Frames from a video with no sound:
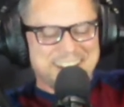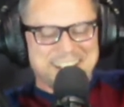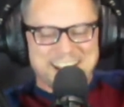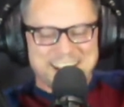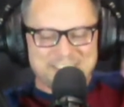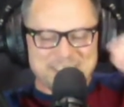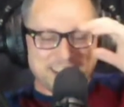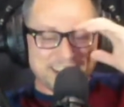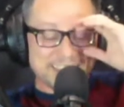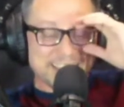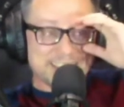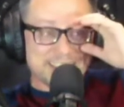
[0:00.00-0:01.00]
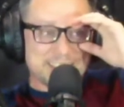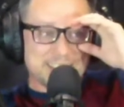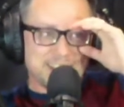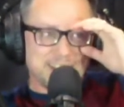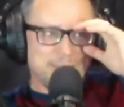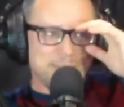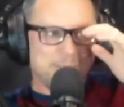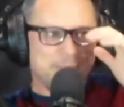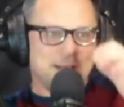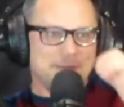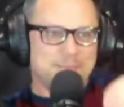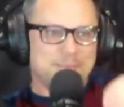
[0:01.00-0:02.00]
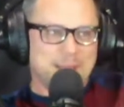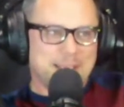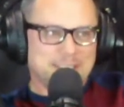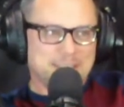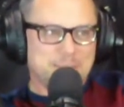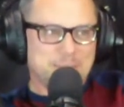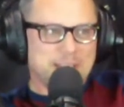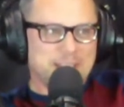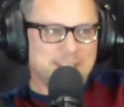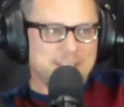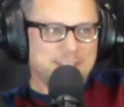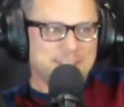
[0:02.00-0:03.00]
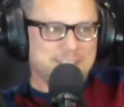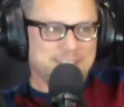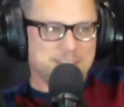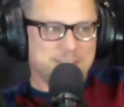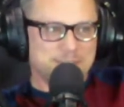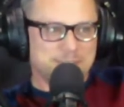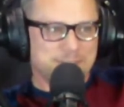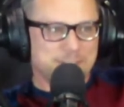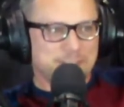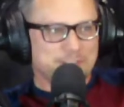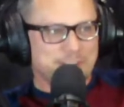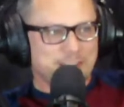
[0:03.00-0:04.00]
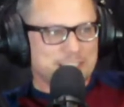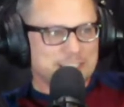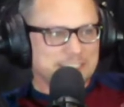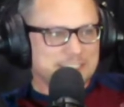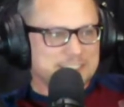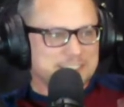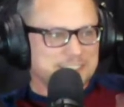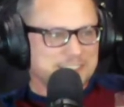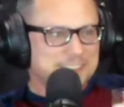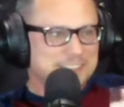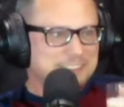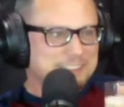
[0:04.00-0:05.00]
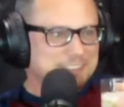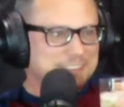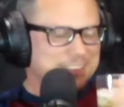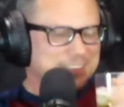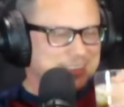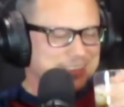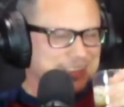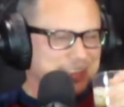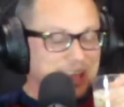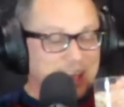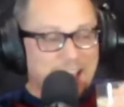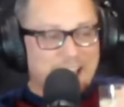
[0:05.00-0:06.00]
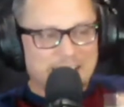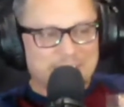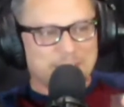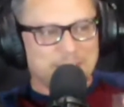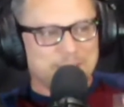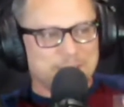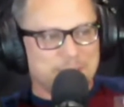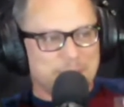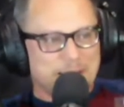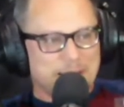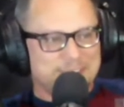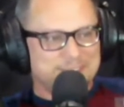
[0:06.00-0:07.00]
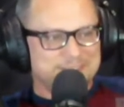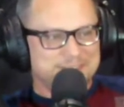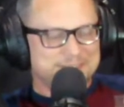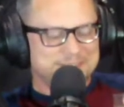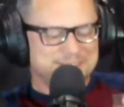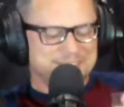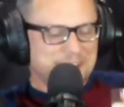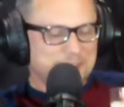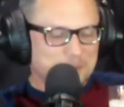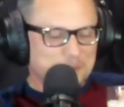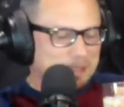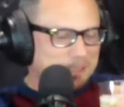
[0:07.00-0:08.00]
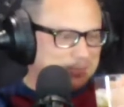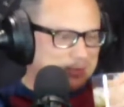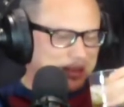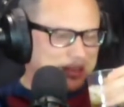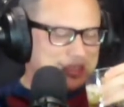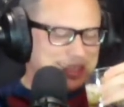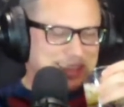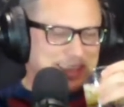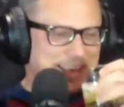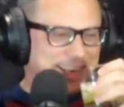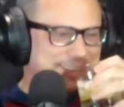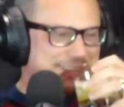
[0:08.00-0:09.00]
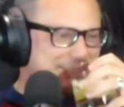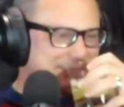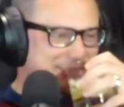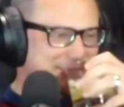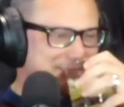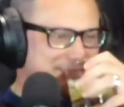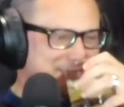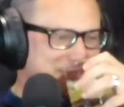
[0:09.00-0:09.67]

I feel like that's mainly men that deal with fear of ugliness. I thought about... Never mind. I'm not going to say that. That's...